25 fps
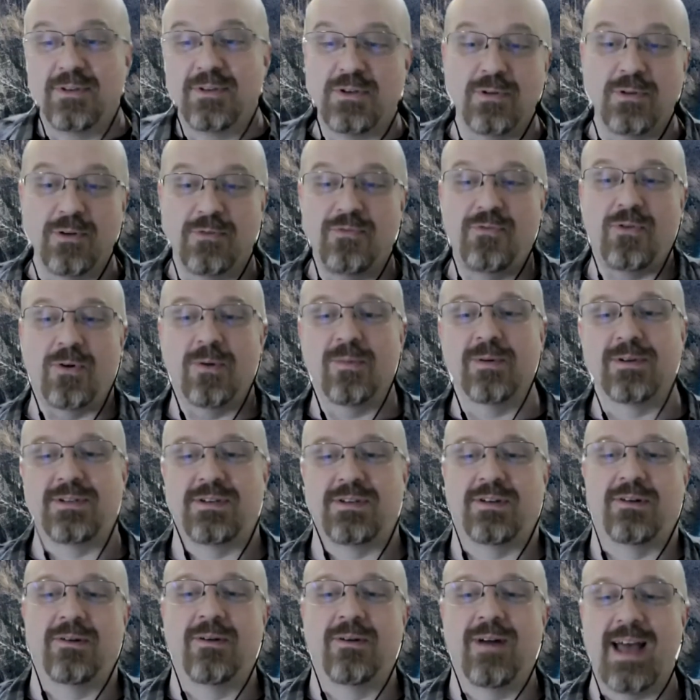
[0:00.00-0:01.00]
to look forward
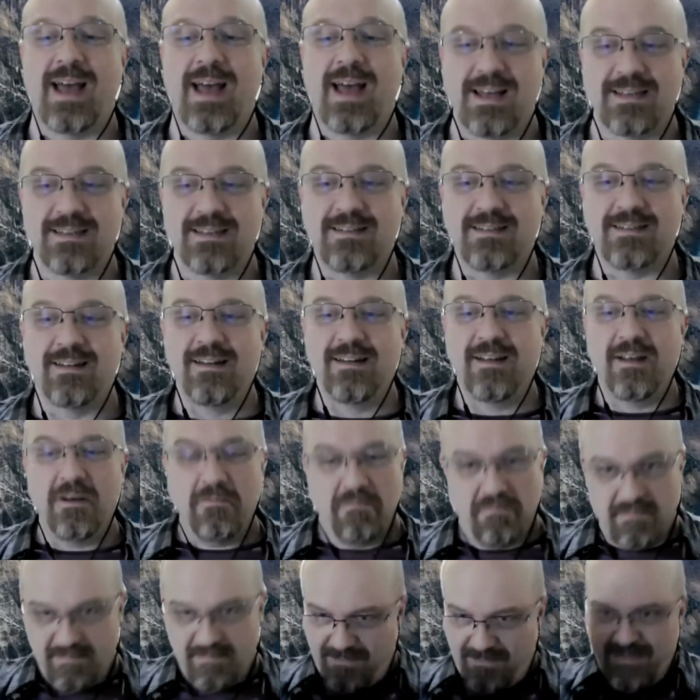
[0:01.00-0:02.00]
to as
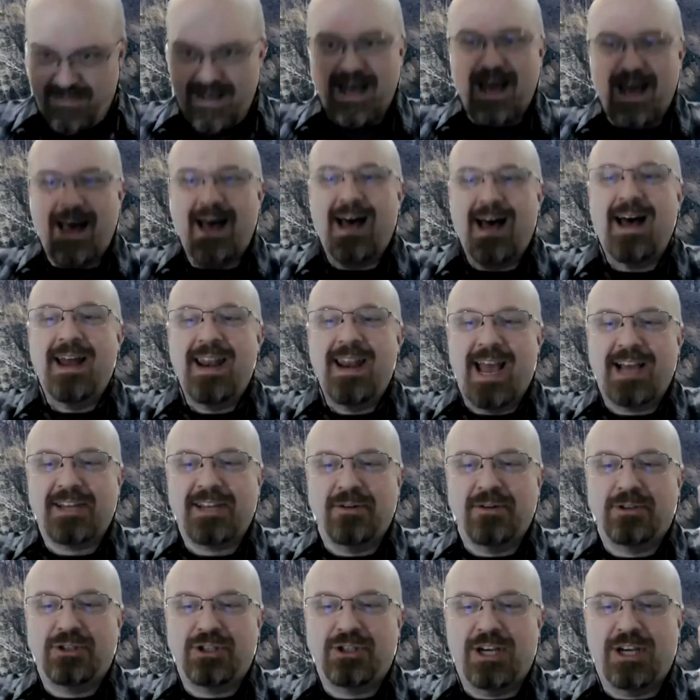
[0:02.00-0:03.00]
an
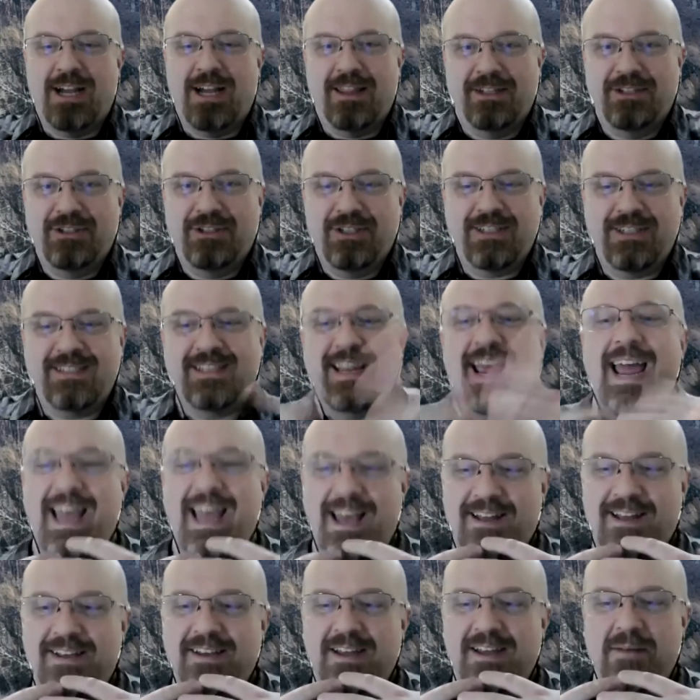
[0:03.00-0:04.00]
exogeologist
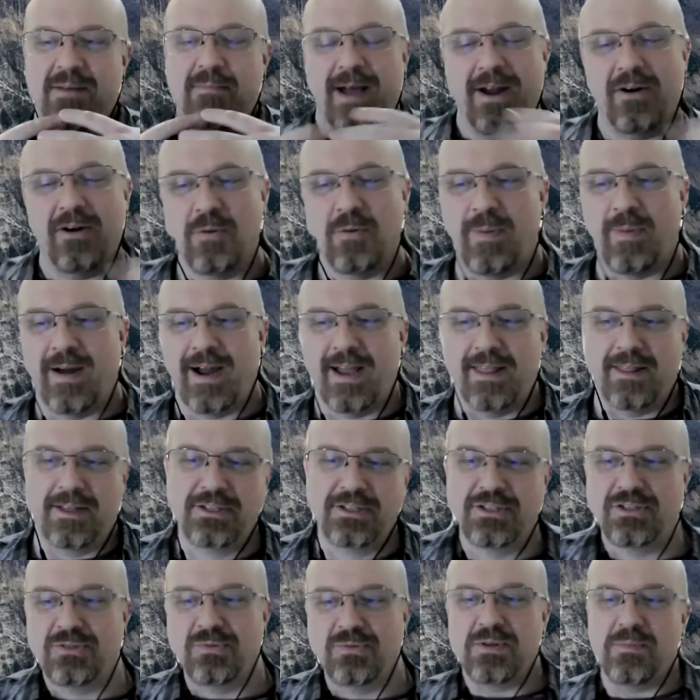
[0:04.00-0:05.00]
and a
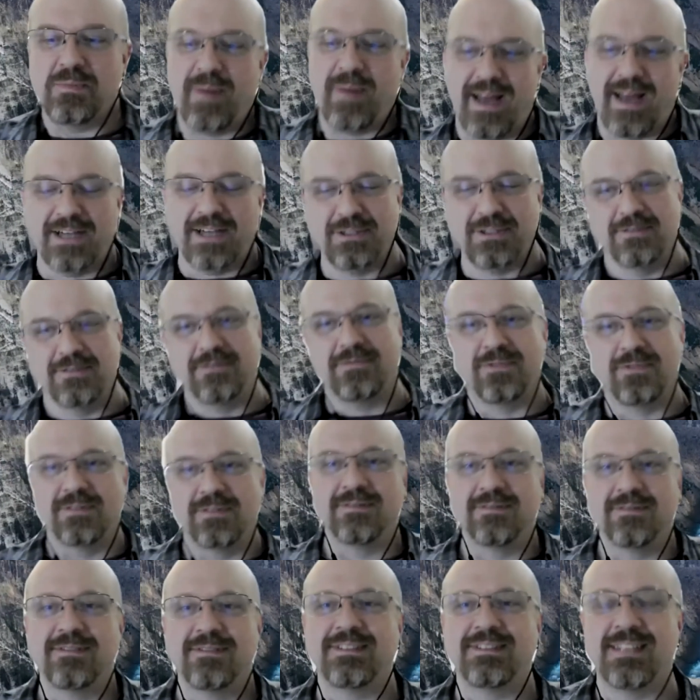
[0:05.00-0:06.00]
microbiologist with a passion
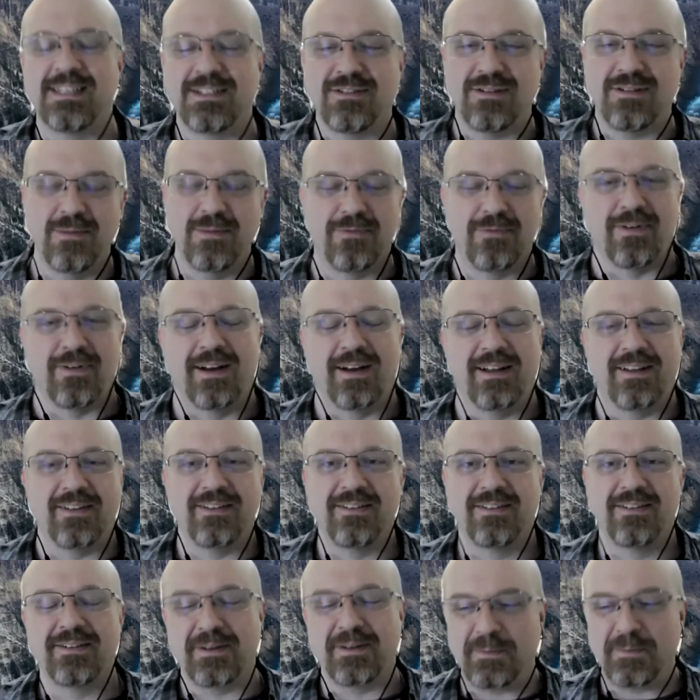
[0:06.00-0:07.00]
for extremophiles.
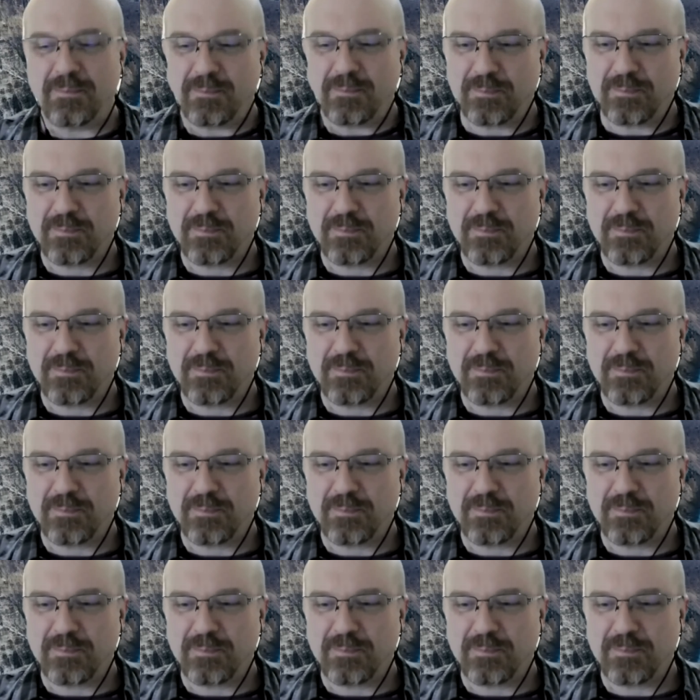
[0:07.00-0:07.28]
So